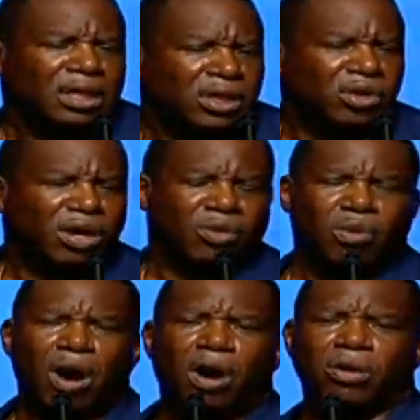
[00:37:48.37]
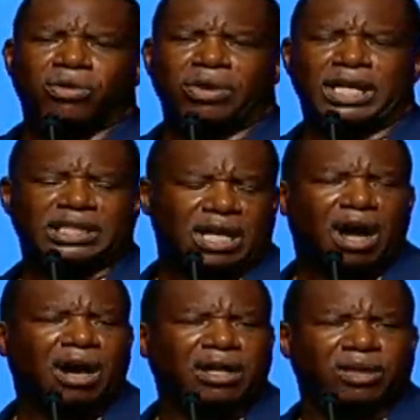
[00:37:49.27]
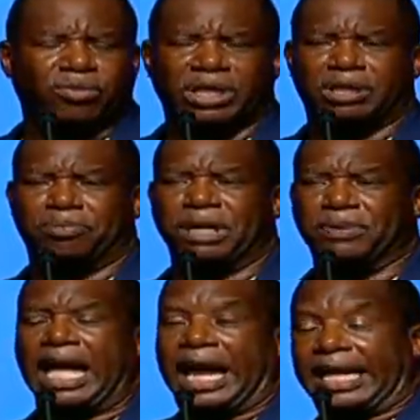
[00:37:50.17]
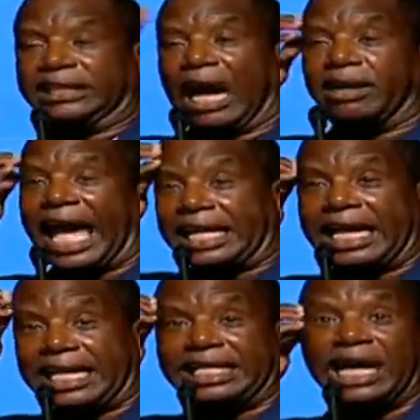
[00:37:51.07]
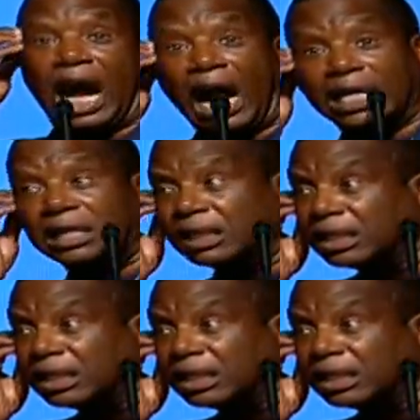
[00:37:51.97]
You at Walgreens arguing with the people. Ain't y'all got nothing darker?